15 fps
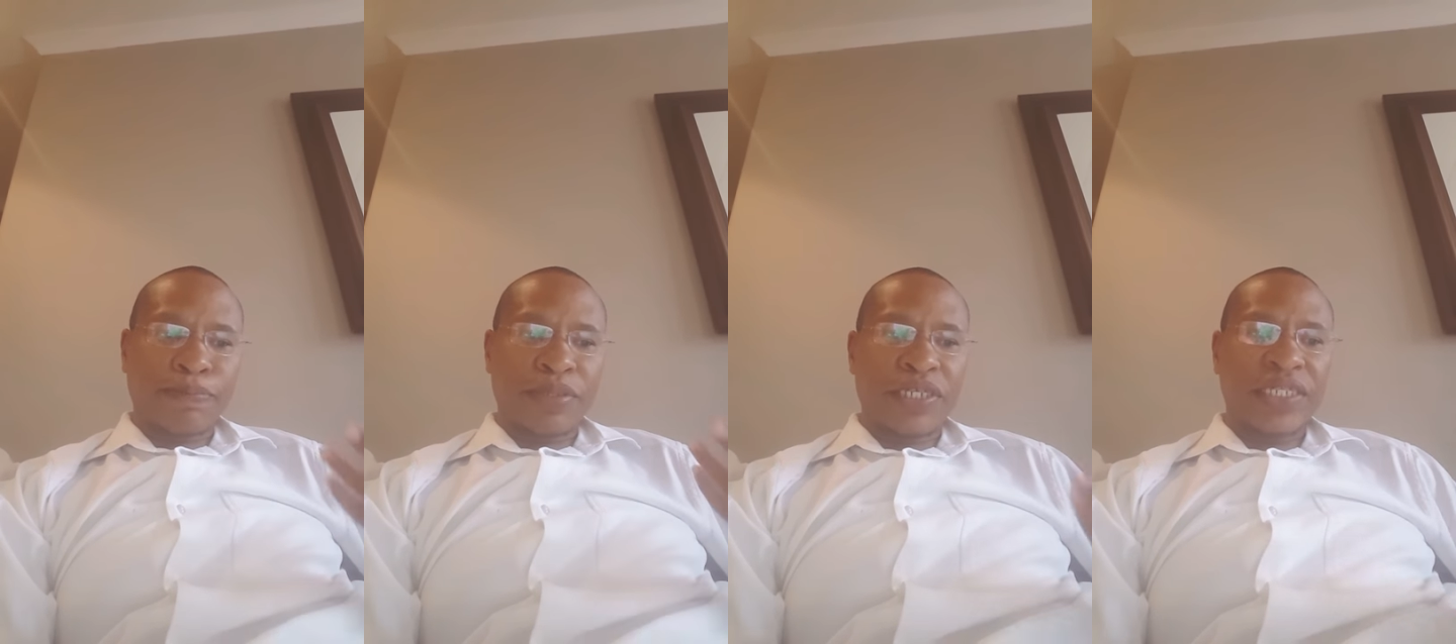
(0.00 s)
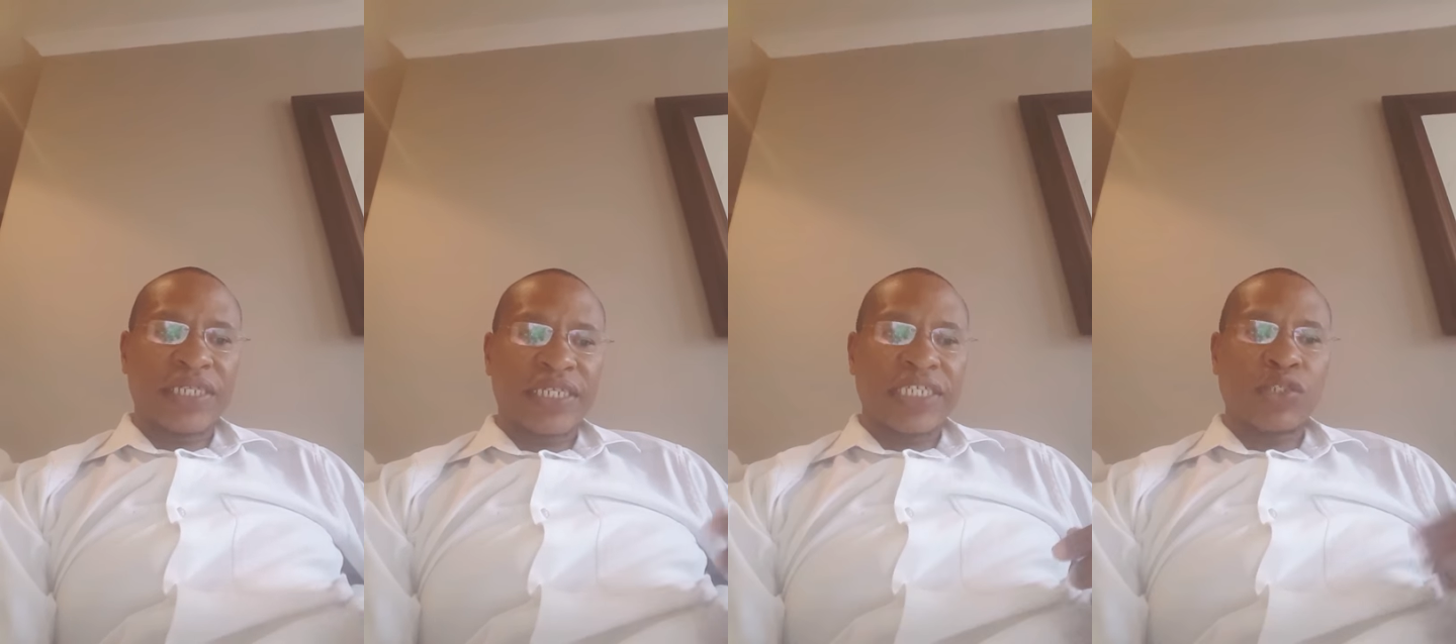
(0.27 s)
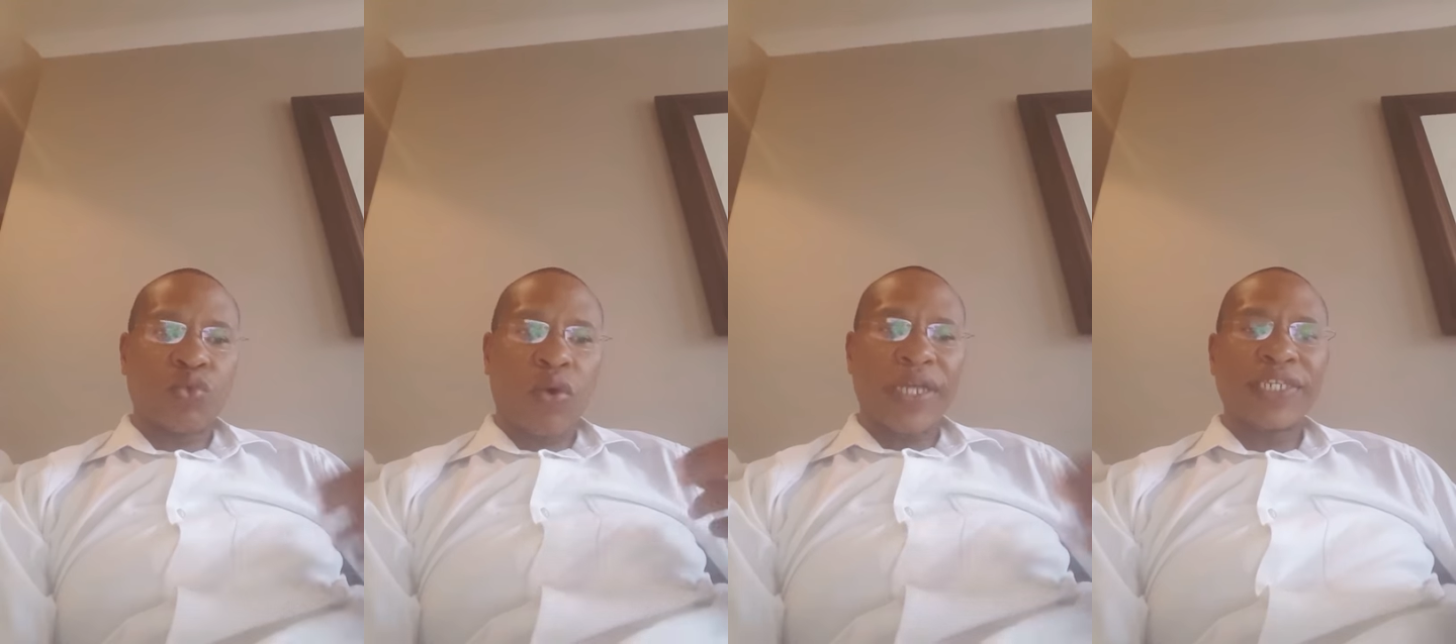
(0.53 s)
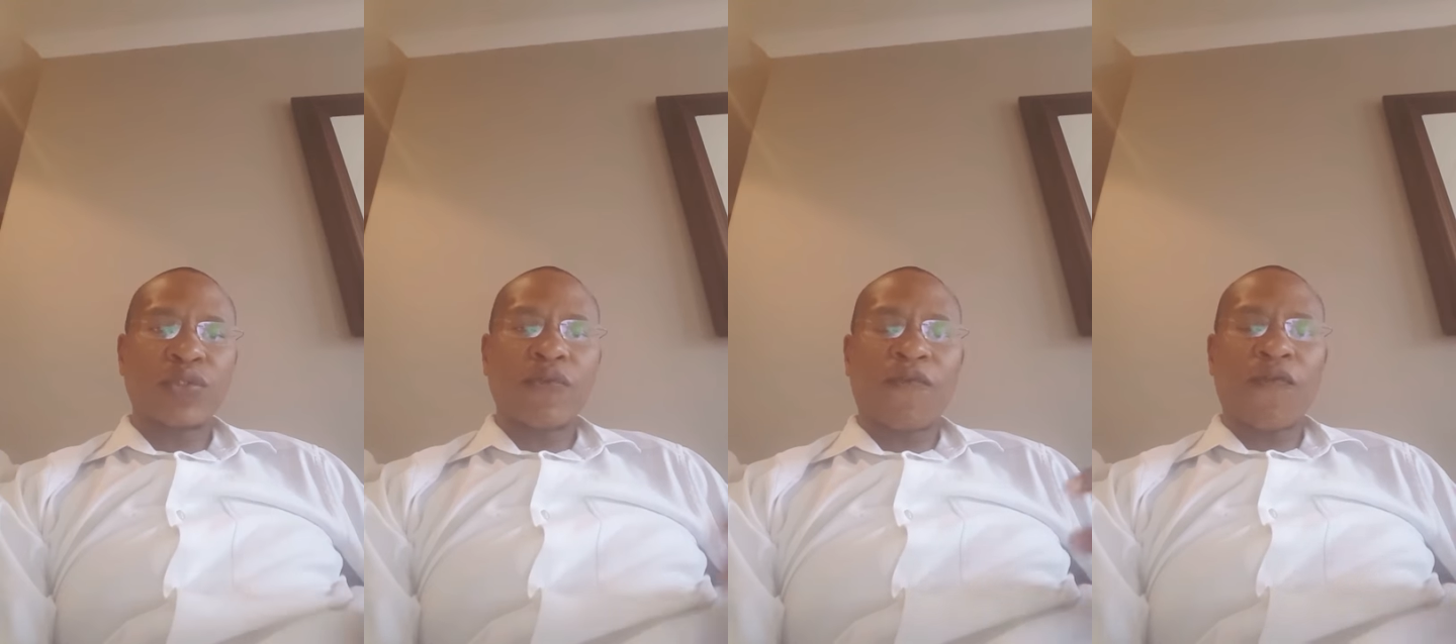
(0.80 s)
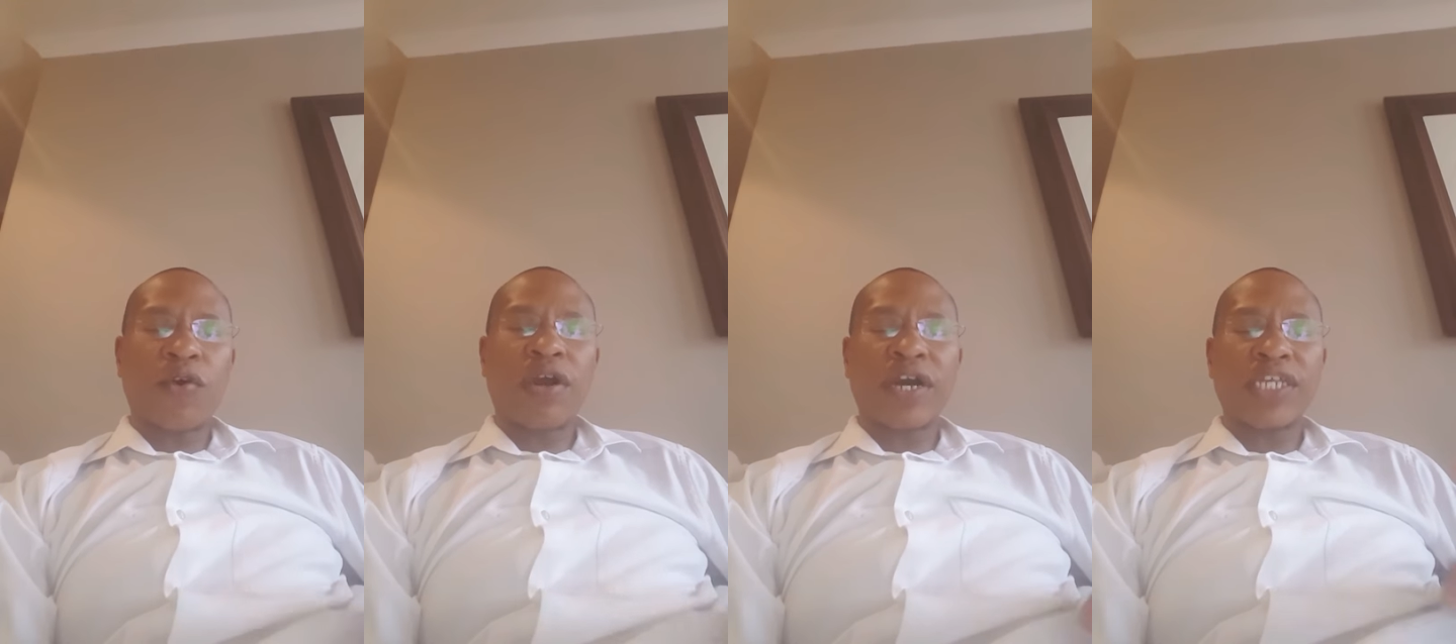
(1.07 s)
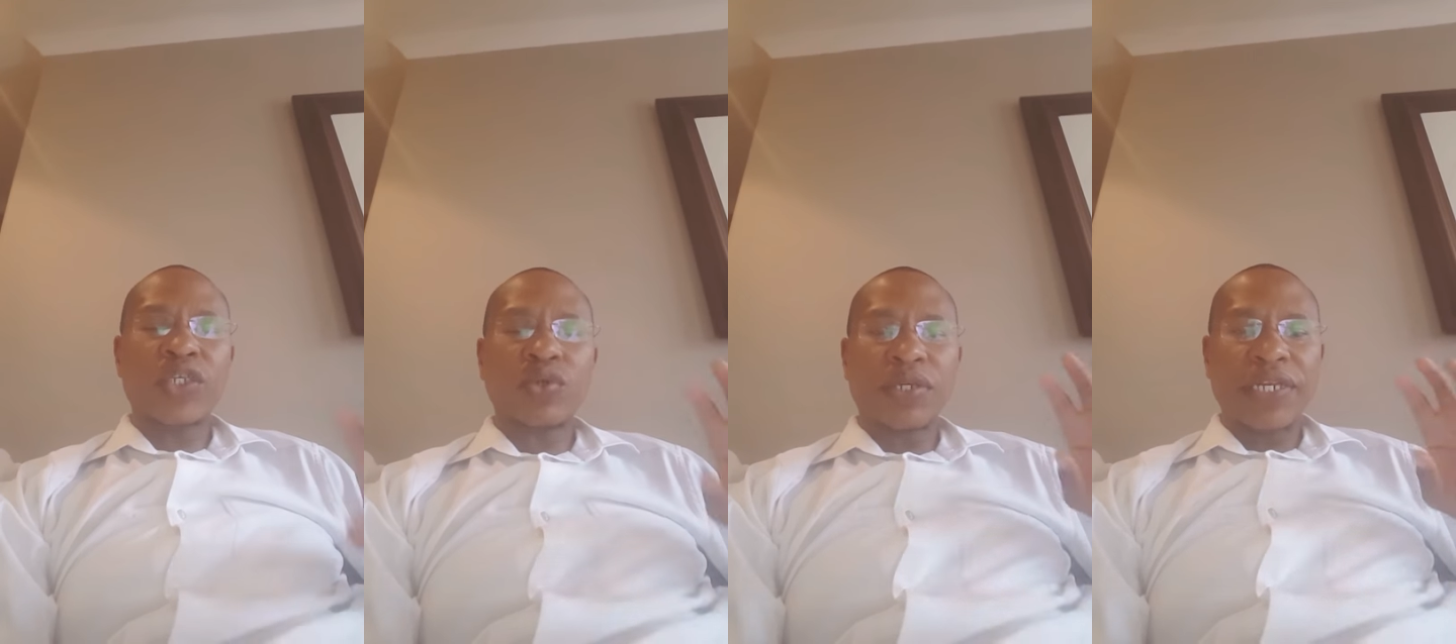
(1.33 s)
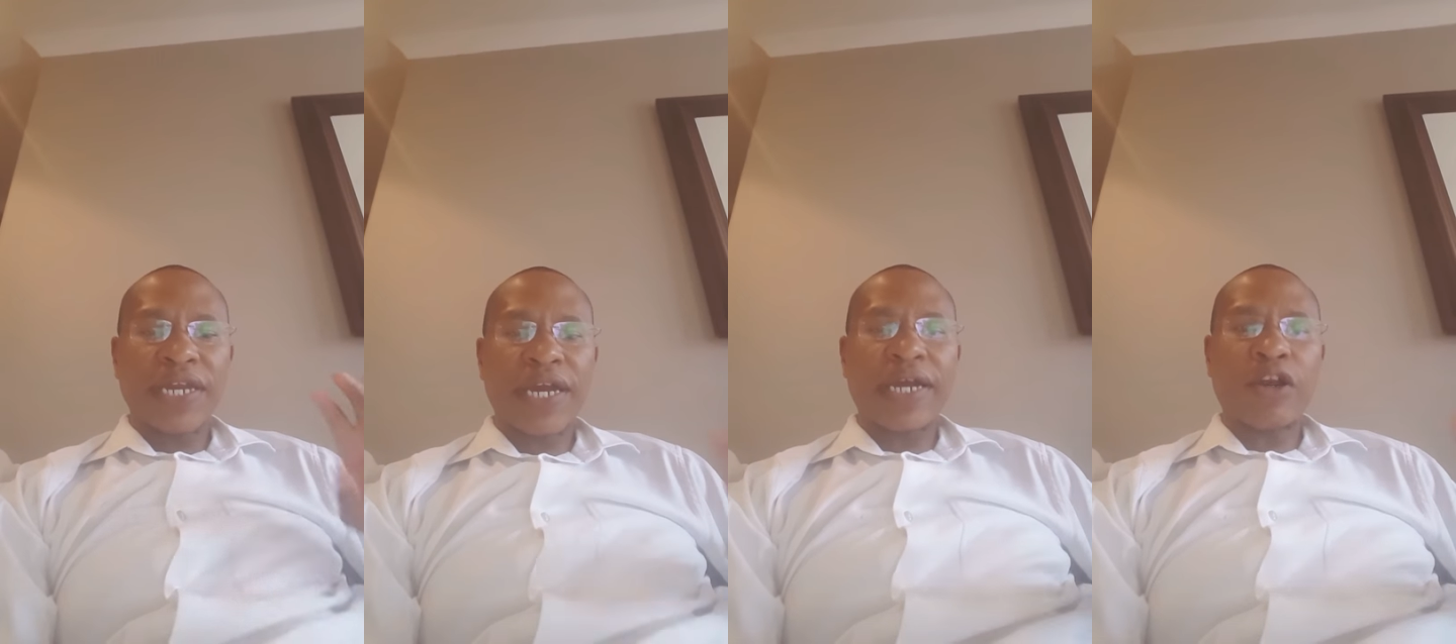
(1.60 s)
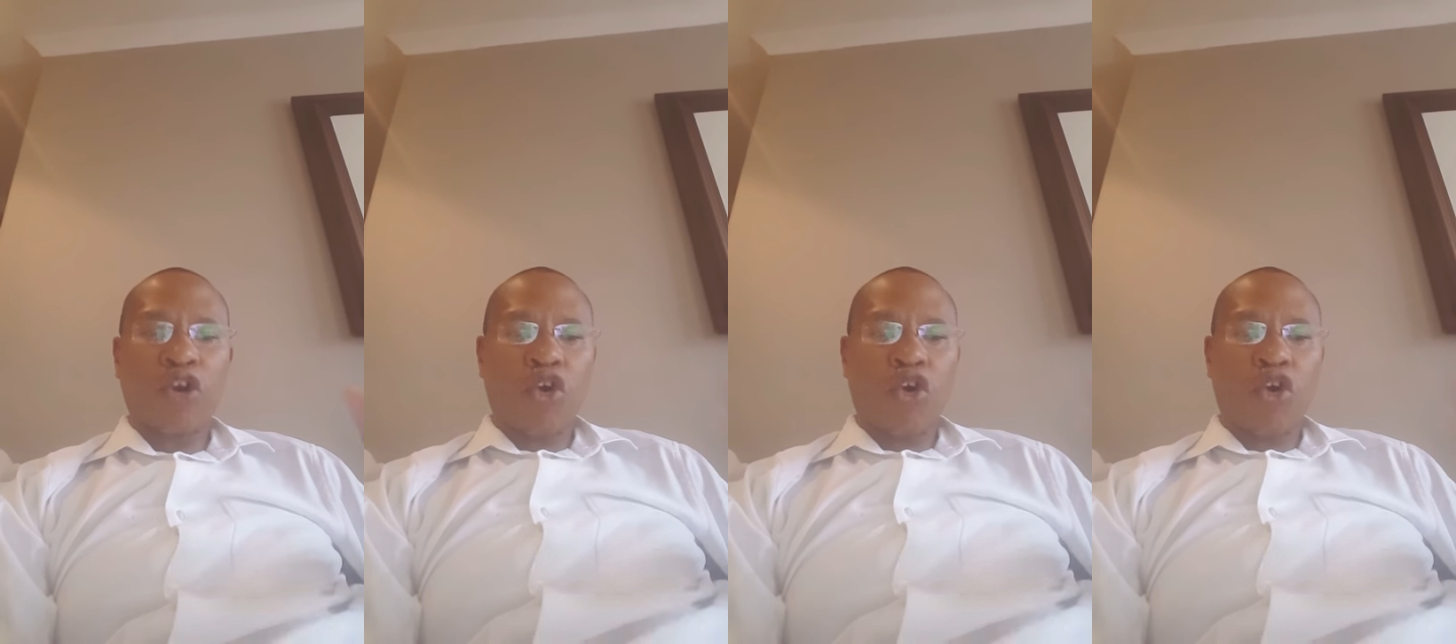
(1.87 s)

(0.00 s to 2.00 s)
businesses wants to focus on their